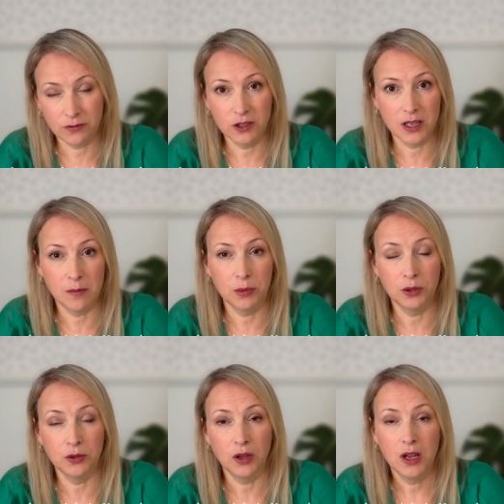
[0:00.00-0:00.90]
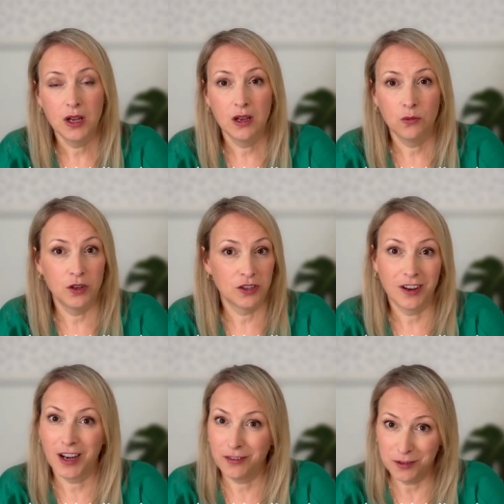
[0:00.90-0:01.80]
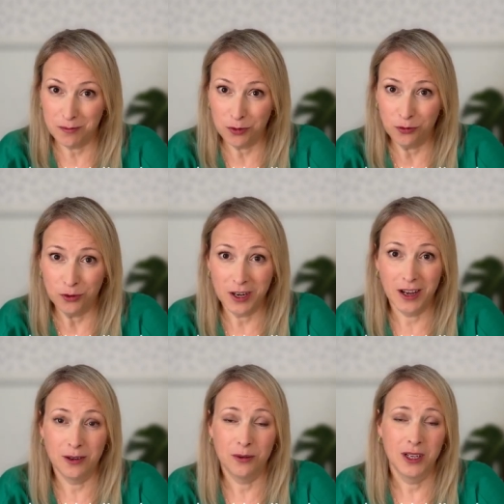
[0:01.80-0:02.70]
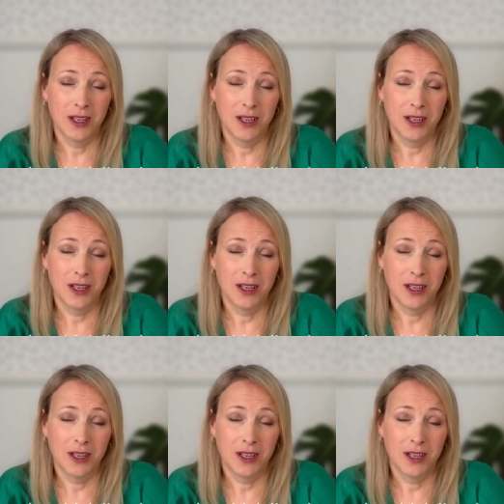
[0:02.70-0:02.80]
for example, which I've done before now,